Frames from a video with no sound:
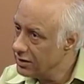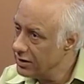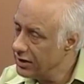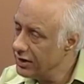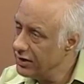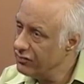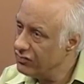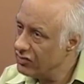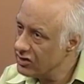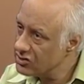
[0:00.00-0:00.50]

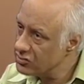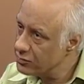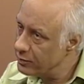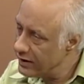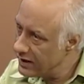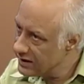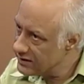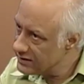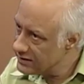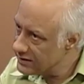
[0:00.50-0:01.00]
He first
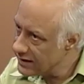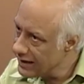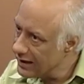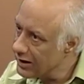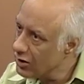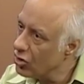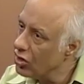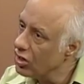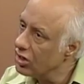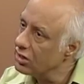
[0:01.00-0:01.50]
makes his
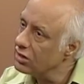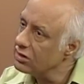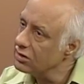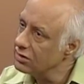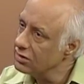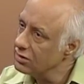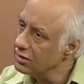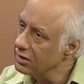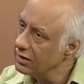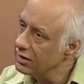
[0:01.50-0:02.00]
icon
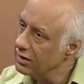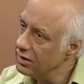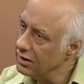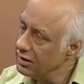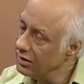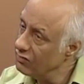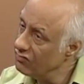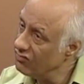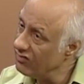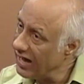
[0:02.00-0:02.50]

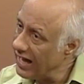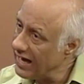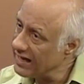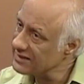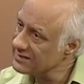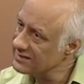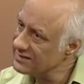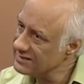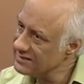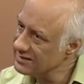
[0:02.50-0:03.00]
in
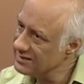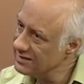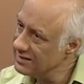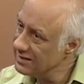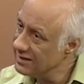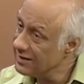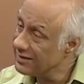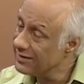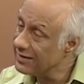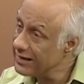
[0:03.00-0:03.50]
wax.
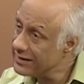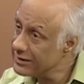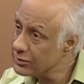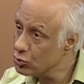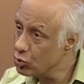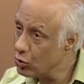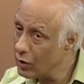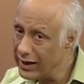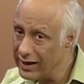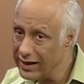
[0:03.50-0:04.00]
That
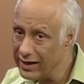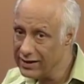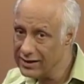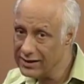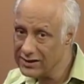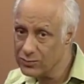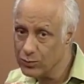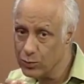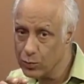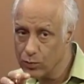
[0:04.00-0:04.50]
is why
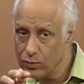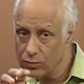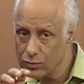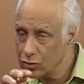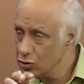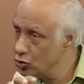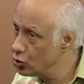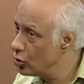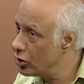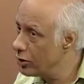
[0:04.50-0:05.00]
these
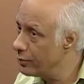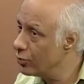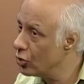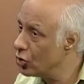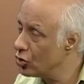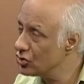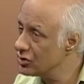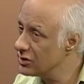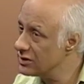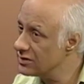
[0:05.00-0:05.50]
Chola
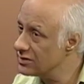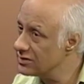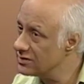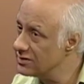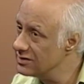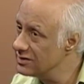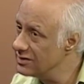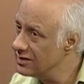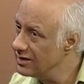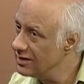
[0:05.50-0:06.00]

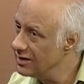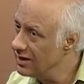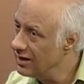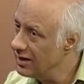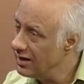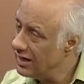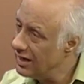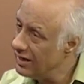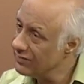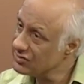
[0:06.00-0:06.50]
bronzes
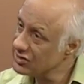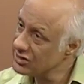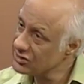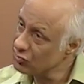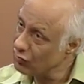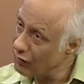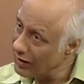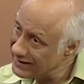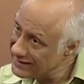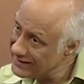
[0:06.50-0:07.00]
have
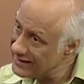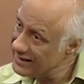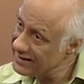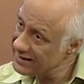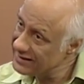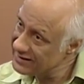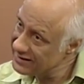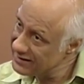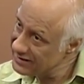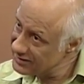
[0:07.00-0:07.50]
such
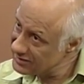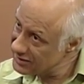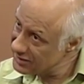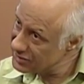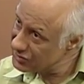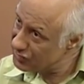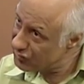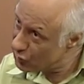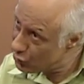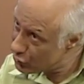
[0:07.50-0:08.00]
vitality,
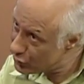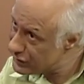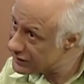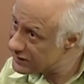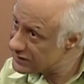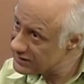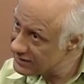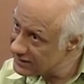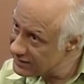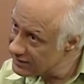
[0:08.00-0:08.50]
such
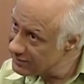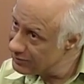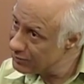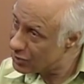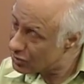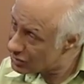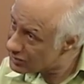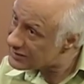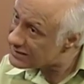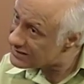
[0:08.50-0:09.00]
fluidity,
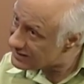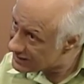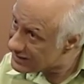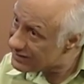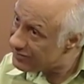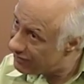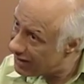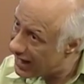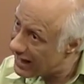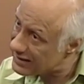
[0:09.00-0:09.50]
because it's
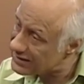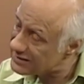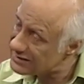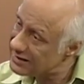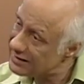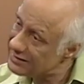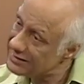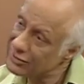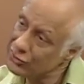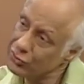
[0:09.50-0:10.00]
in
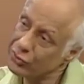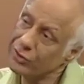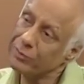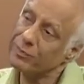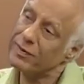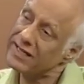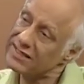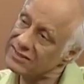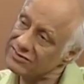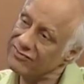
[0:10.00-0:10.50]
wax, and then you
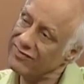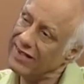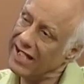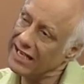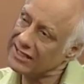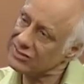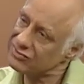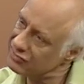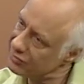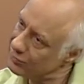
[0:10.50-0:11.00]
replace
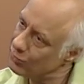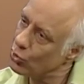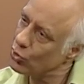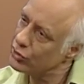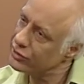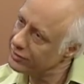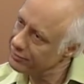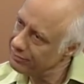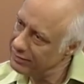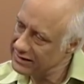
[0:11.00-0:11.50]
wax with
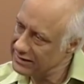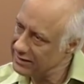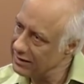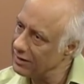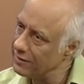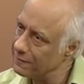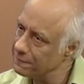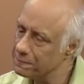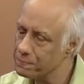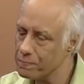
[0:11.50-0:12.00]
molten
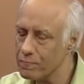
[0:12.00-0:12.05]
metal.